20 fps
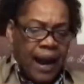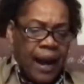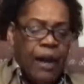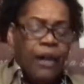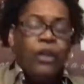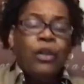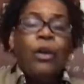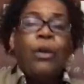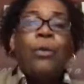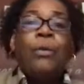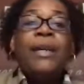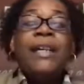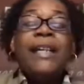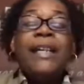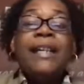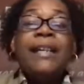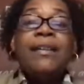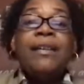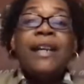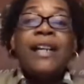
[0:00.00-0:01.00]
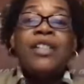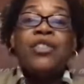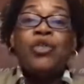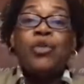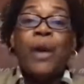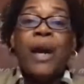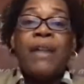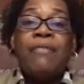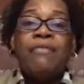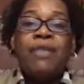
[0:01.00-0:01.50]
our goal here at
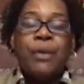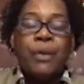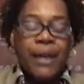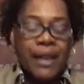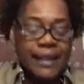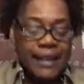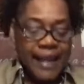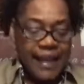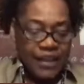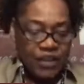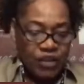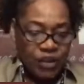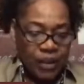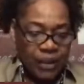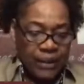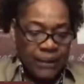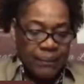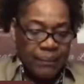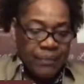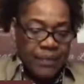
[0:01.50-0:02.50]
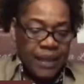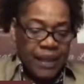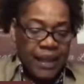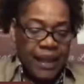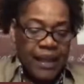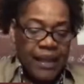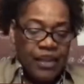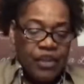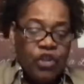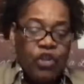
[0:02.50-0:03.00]
Trifold Connections
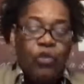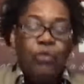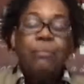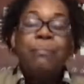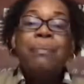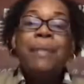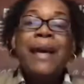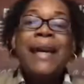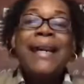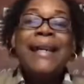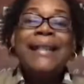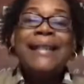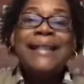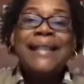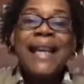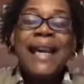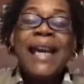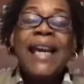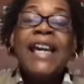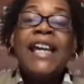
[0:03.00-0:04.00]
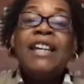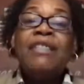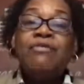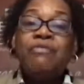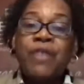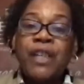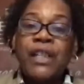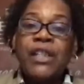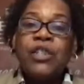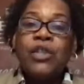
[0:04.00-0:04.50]
is to
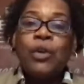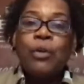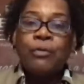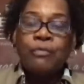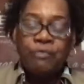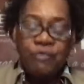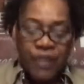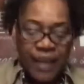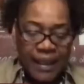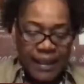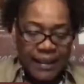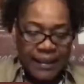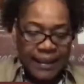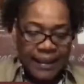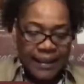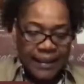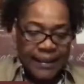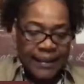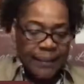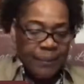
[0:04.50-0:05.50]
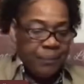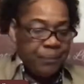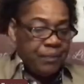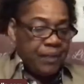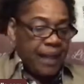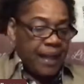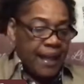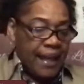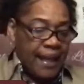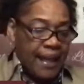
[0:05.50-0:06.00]
maintain fiscal fitness
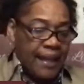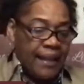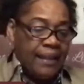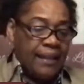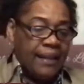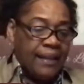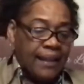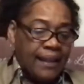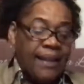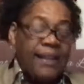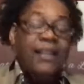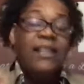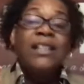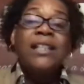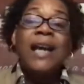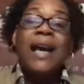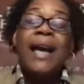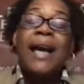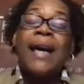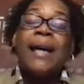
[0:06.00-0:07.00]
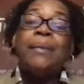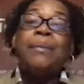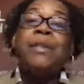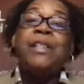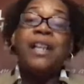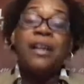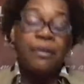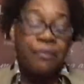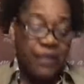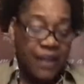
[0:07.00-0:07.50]
in these
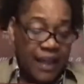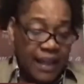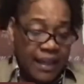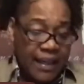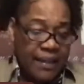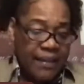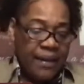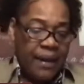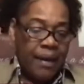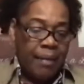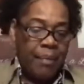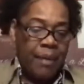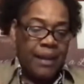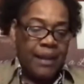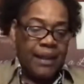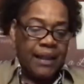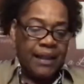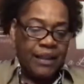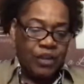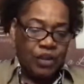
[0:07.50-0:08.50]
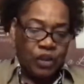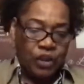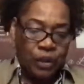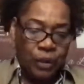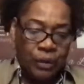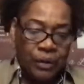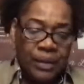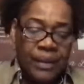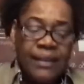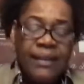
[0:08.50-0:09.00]
times of economic
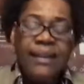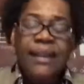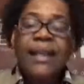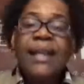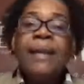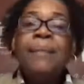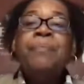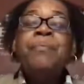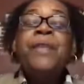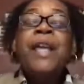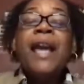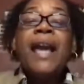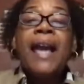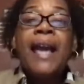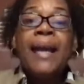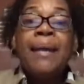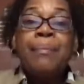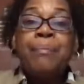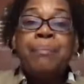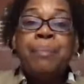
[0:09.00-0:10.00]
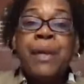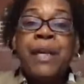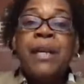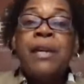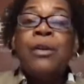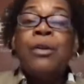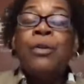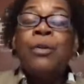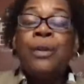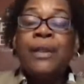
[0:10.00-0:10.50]
uncertainty and
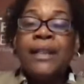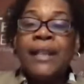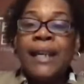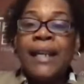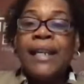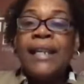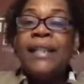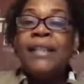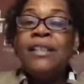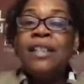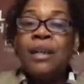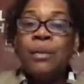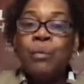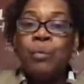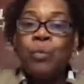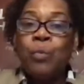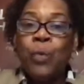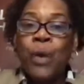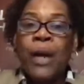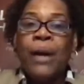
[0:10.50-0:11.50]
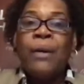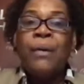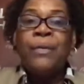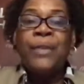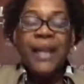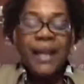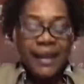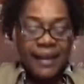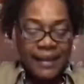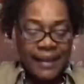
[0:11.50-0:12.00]
build kingdom
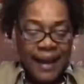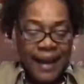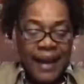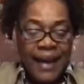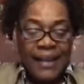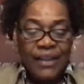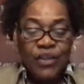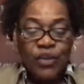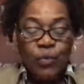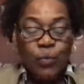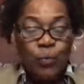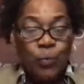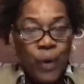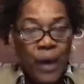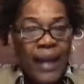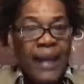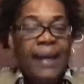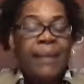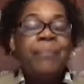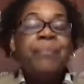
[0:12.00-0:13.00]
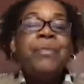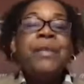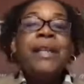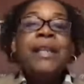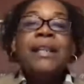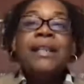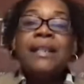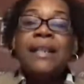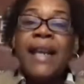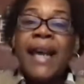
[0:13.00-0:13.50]
wealth God's way.
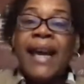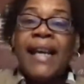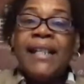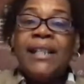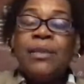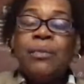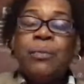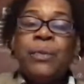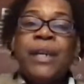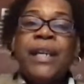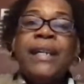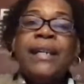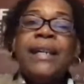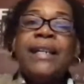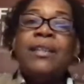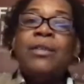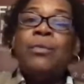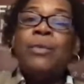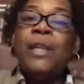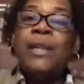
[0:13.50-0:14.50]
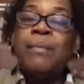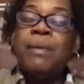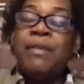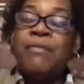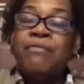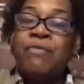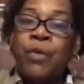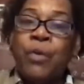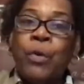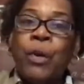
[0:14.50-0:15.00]
Last week and the week
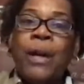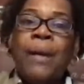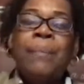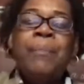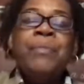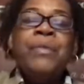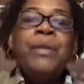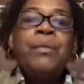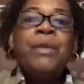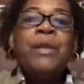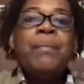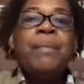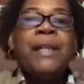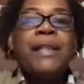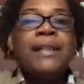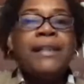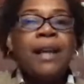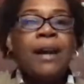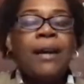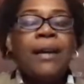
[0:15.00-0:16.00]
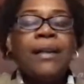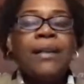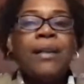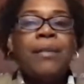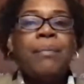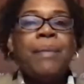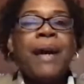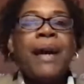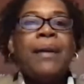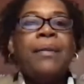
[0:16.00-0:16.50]
before, we've been
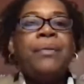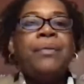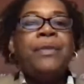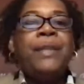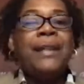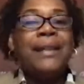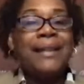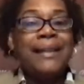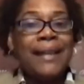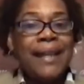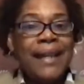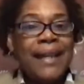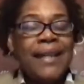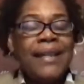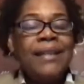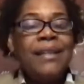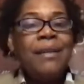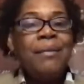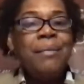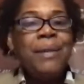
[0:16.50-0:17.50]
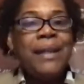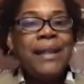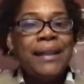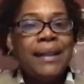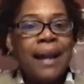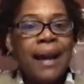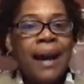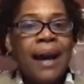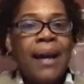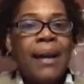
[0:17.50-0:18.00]
talking about the kingdom
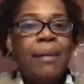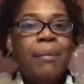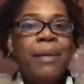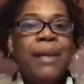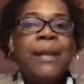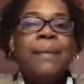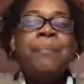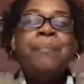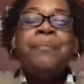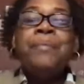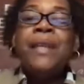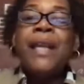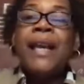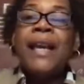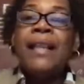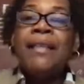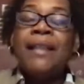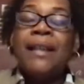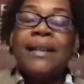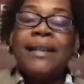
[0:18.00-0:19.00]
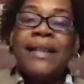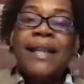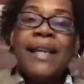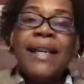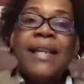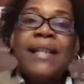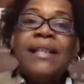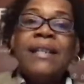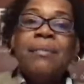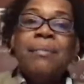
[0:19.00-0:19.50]
economy, and the
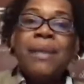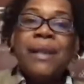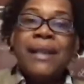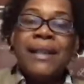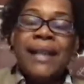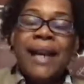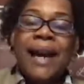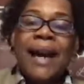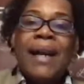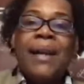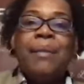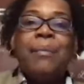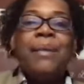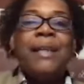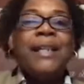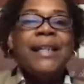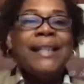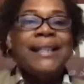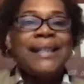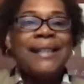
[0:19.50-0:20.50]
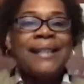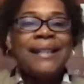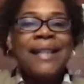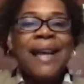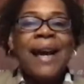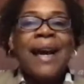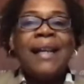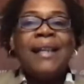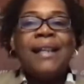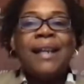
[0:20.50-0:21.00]
kingdom economy is
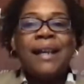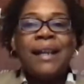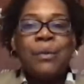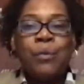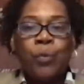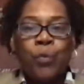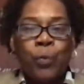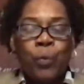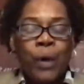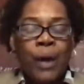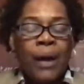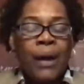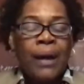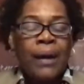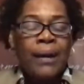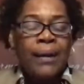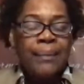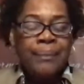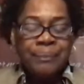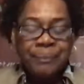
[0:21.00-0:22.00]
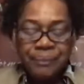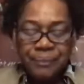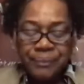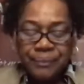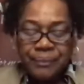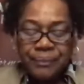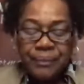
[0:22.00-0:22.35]
not. Um,